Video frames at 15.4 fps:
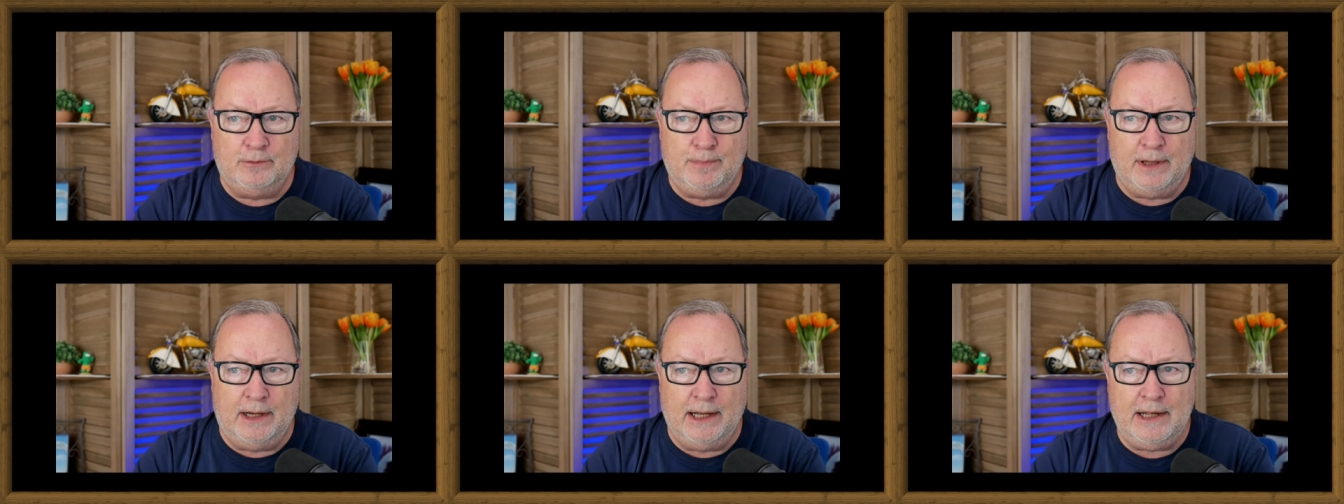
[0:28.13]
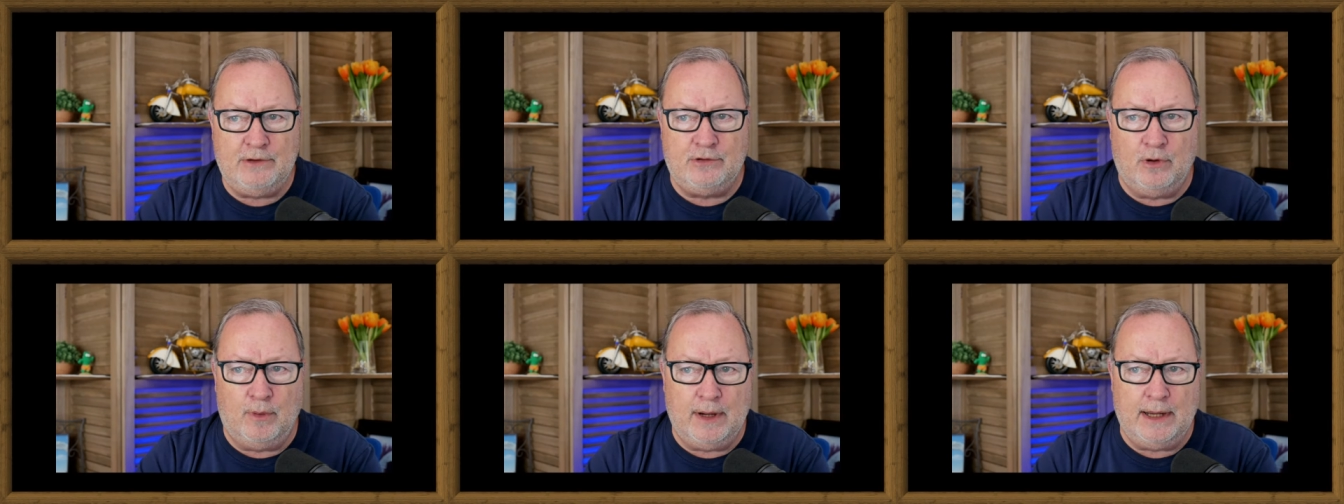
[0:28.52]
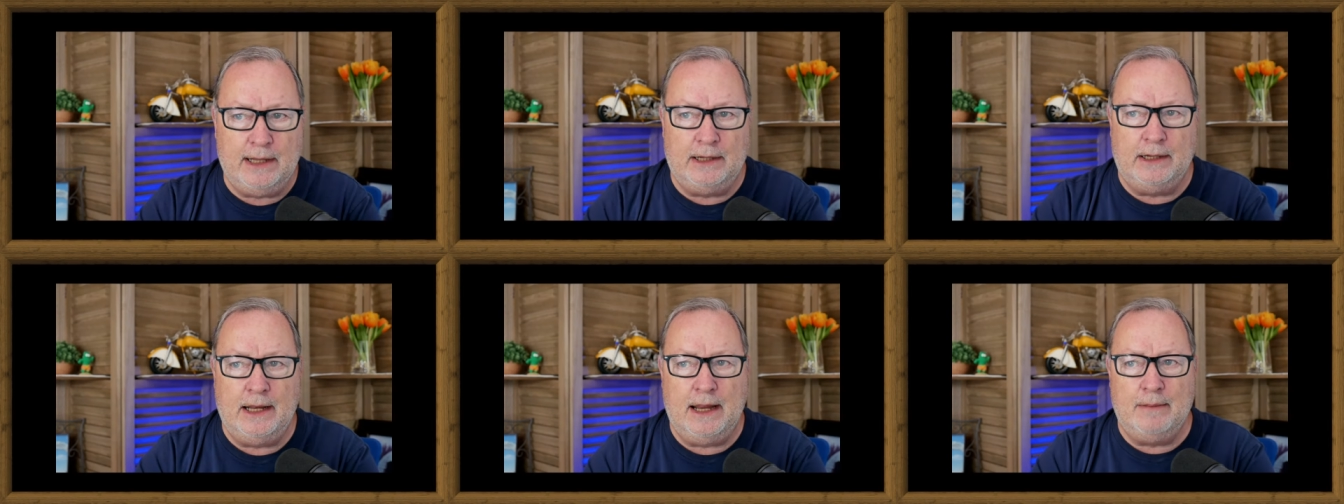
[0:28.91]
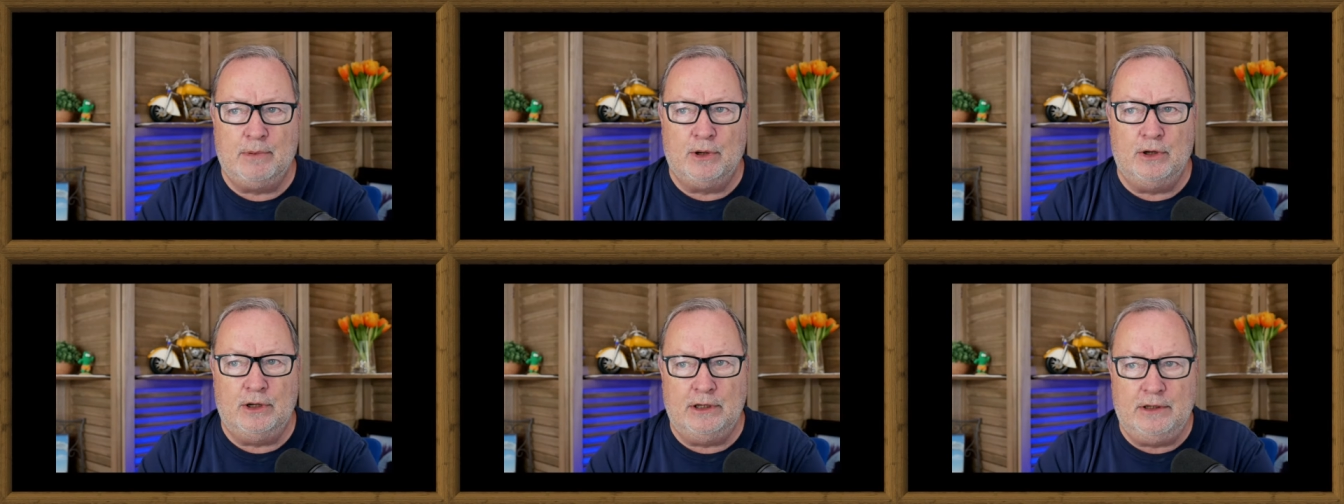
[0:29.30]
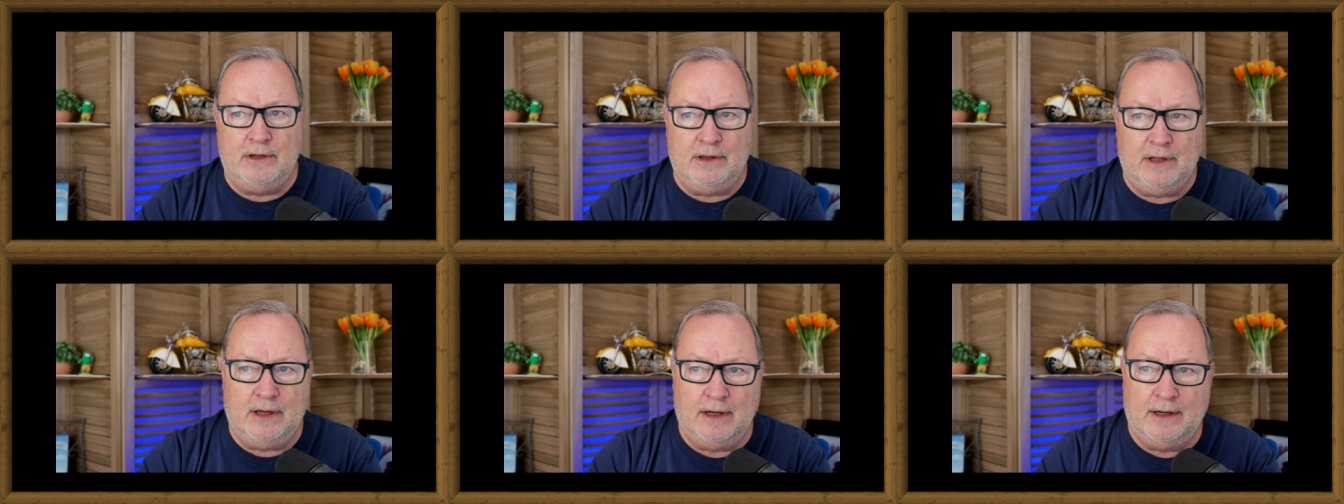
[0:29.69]
But an HOA in a neighborhood,
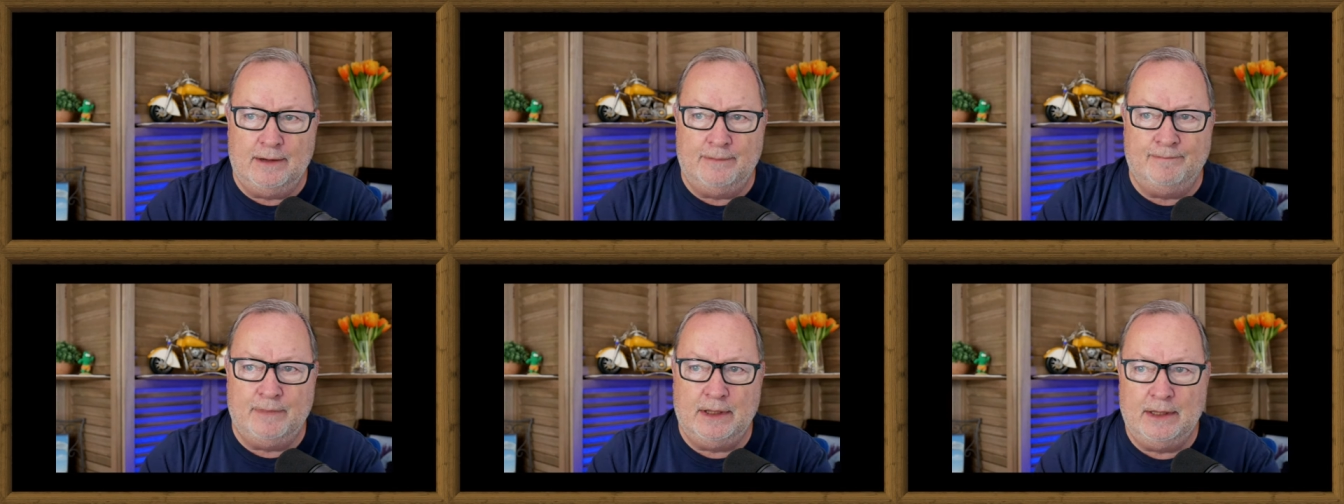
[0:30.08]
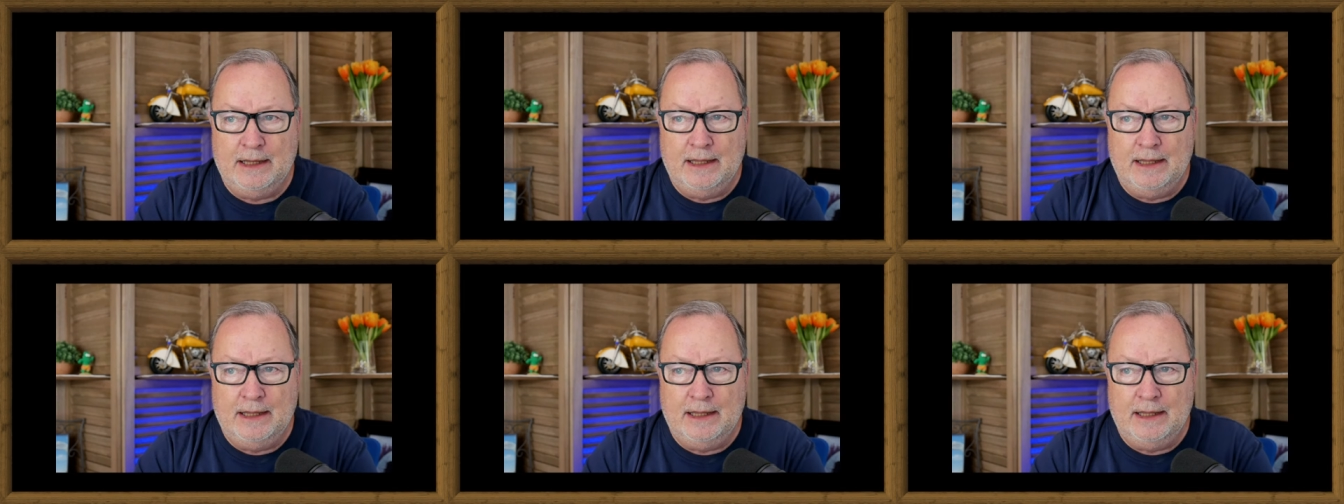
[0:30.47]
um,